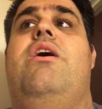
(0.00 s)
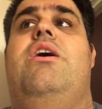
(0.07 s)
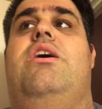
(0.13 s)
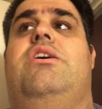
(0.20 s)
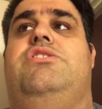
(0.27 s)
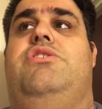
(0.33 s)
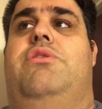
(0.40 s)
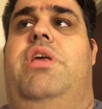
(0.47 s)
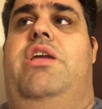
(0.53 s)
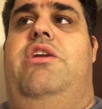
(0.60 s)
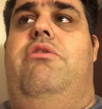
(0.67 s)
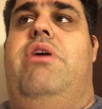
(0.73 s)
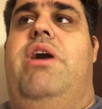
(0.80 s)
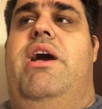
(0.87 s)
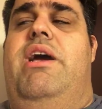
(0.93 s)
so
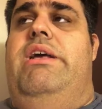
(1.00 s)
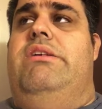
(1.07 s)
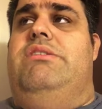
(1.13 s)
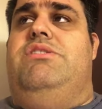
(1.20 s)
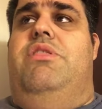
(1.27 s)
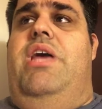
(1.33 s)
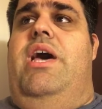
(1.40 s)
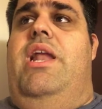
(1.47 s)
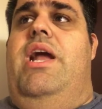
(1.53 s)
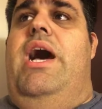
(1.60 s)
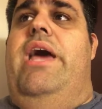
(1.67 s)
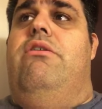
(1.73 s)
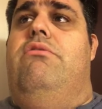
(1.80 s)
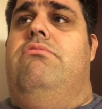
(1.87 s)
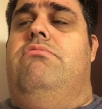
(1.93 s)
that I
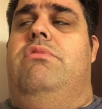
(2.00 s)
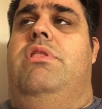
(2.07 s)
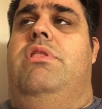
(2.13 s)
don't,